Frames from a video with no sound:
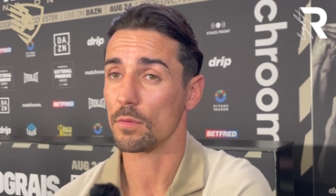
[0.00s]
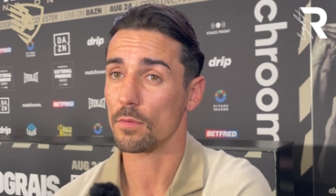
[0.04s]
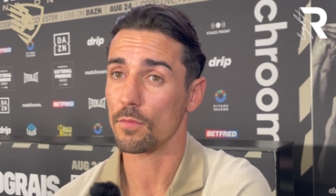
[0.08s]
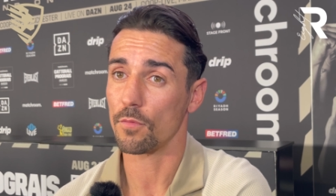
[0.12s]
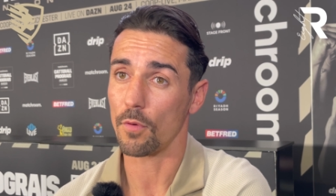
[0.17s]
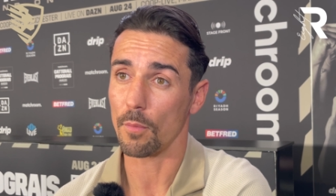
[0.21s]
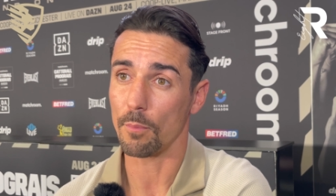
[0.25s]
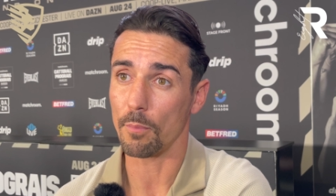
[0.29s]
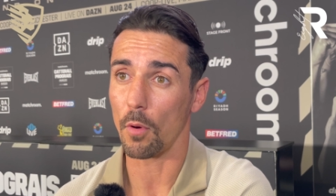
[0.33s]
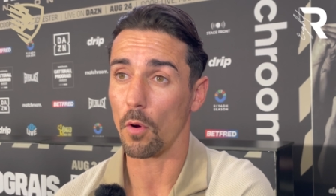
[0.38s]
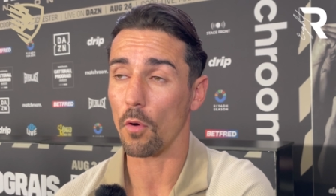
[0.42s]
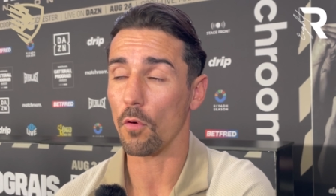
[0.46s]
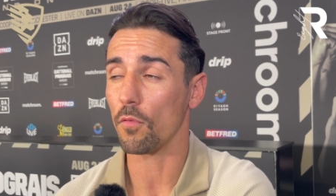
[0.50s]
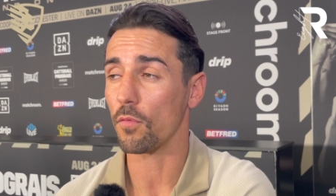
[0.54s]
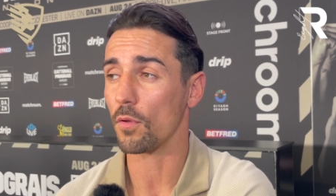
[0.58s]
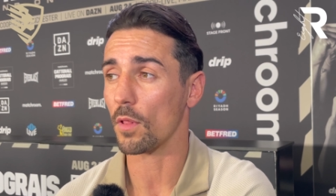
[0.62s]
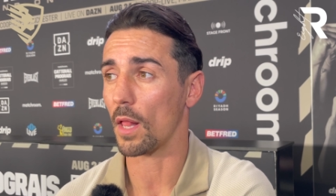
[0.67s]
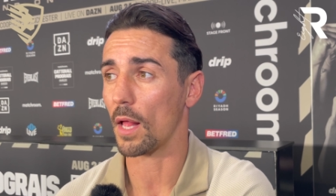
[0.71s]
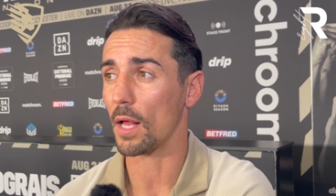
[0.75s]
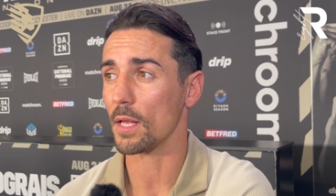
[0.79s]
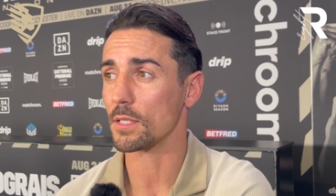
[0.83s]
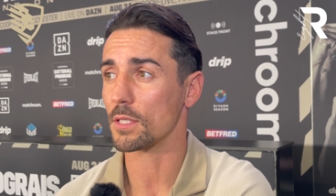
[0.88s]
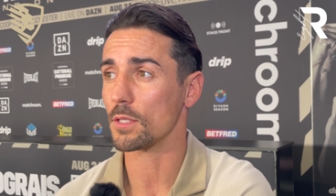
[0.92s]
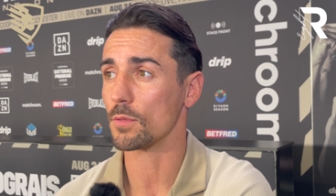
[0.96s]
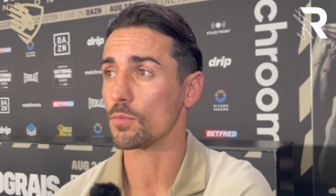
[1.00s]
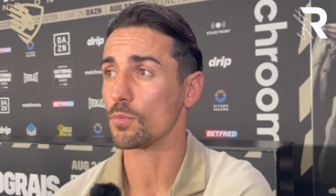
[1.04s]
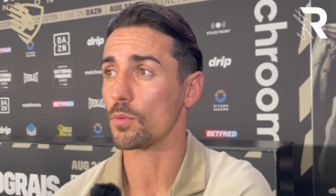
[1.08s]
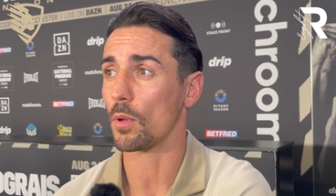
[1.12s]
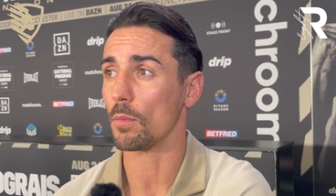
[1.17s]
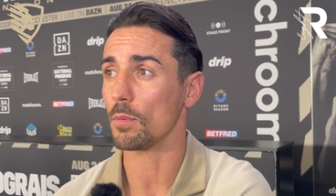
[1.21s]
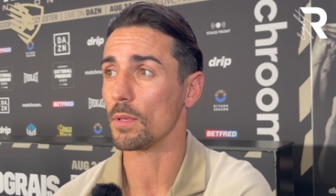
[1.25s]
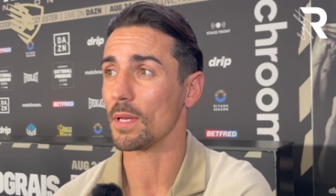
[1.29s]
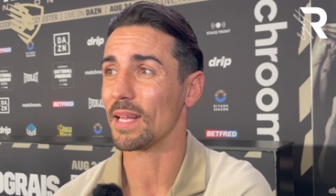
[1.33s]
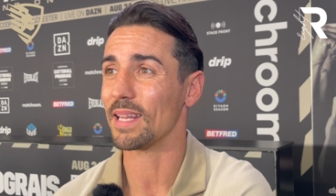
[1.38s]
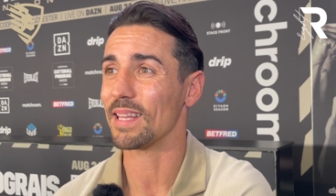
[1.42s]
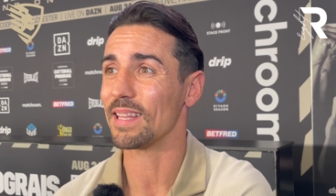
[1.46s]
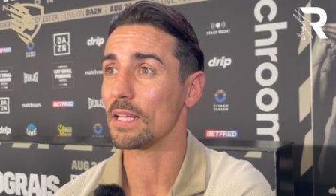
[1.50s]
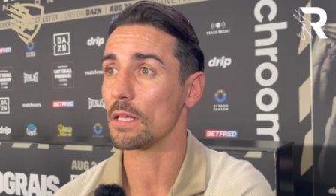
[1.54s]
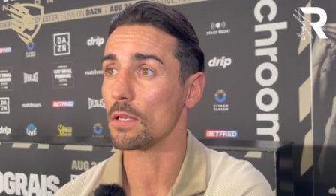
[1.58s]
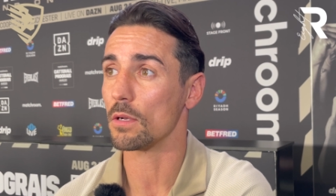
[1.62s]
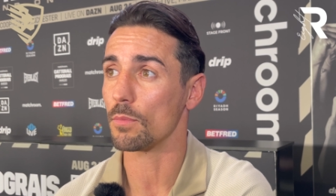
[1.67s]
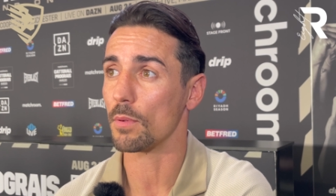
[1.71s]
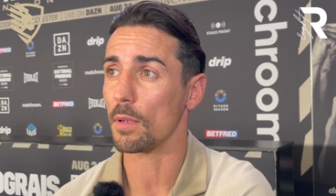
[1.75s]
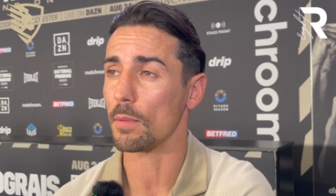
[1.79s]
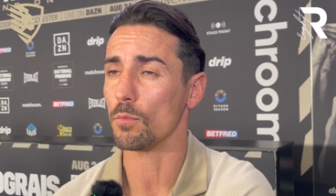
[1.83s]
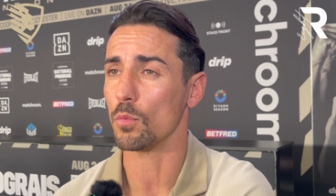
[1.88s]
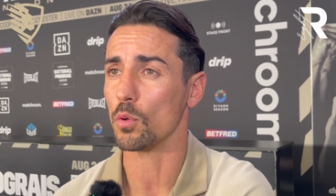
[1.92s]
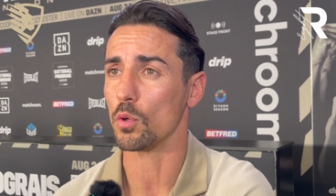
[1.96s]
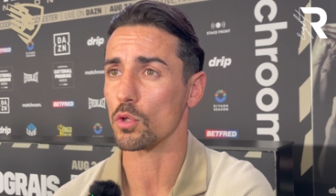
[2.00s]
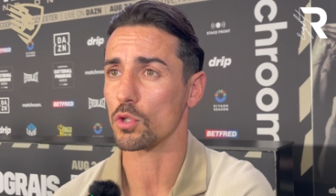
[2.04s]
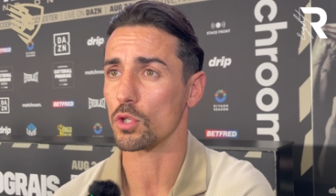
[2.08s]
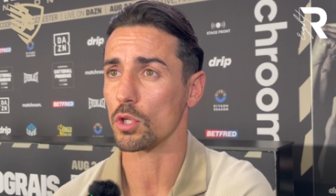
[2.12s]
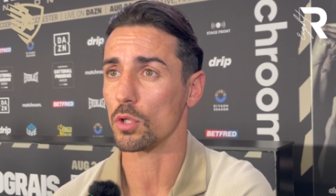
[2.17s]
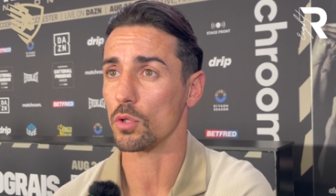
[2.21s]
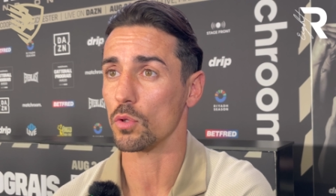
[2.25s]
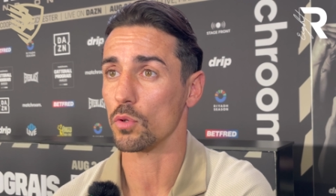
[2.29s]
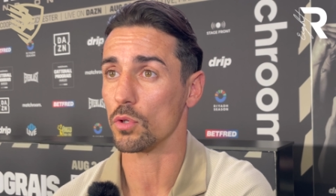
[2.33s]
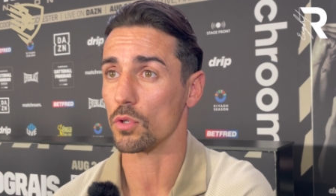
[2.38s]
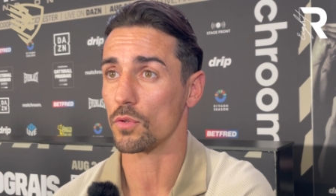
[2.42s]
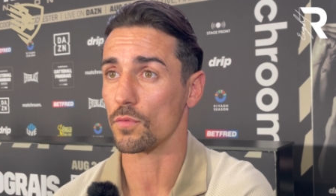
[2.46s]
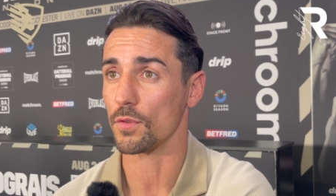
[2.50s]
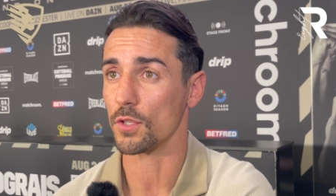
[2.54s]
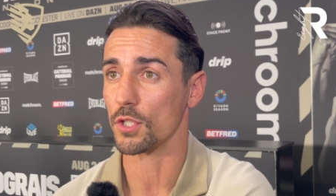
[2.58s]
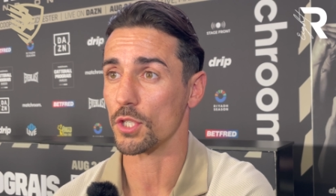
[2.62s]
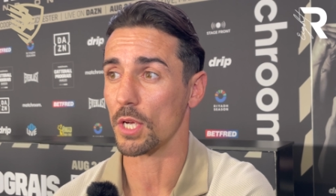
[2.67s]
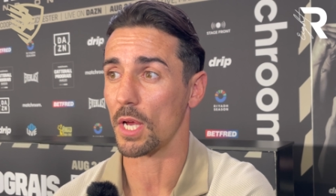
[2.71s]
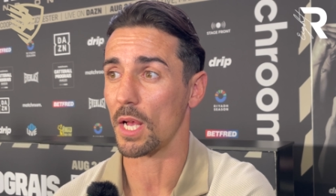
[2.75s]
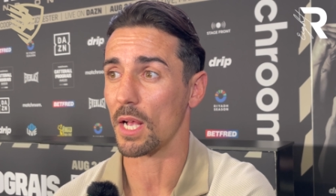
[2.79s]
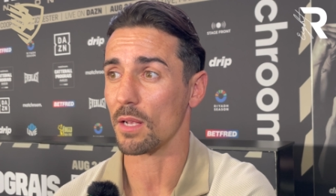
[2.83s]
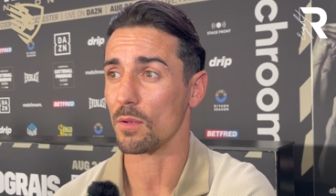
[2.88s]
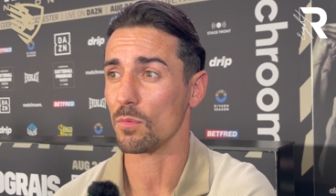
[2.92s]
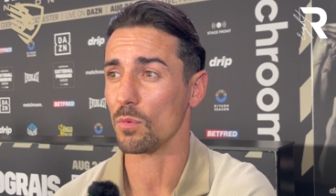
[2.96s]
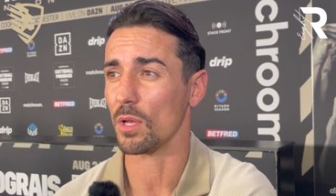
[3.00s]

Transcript: for both lads, there's probably a little bit more to lose for Jack.